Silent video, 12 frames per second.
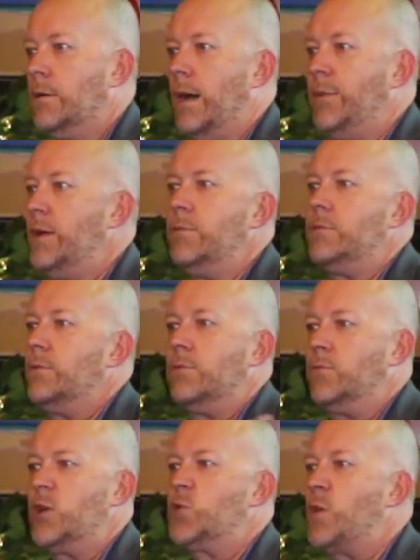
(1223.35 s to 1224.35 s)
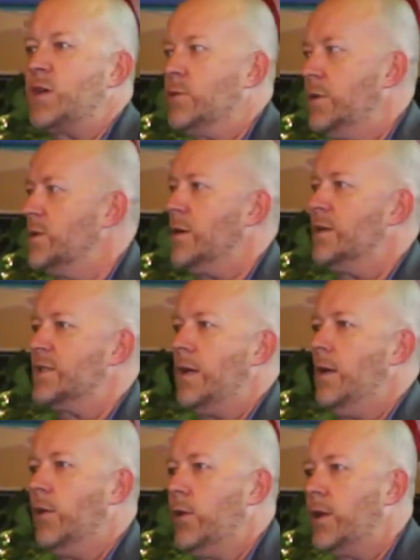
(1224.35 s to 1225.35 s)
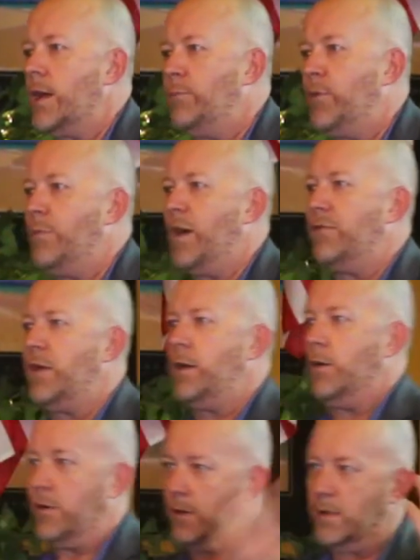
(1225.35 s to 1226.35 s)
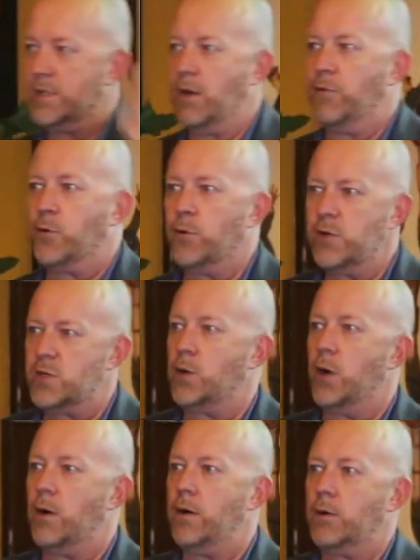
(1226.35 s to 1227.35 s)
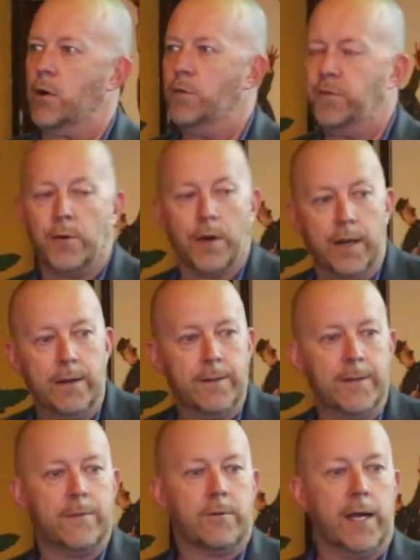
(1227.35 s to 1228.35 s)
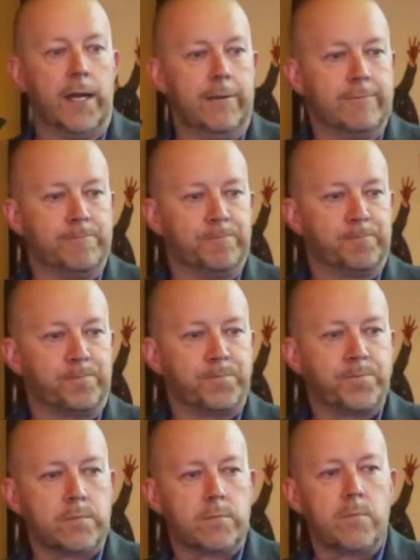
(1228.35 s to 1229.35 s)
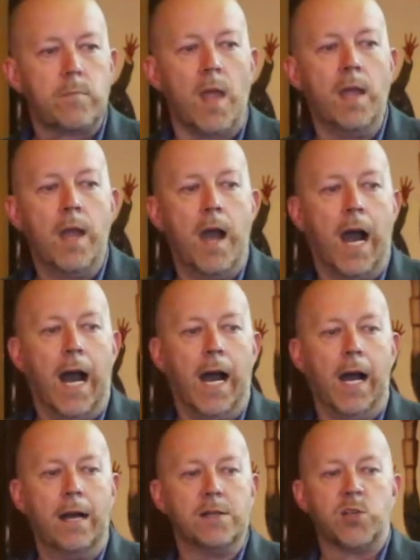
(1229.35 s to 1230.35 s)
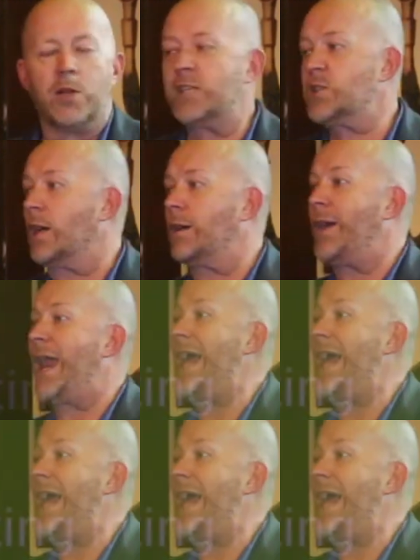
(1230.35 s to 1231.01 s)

I mean, which restaurant is going to say, no, you can't put my video? They're going to say, of course, go, go for it, right? Uh, so let's talk about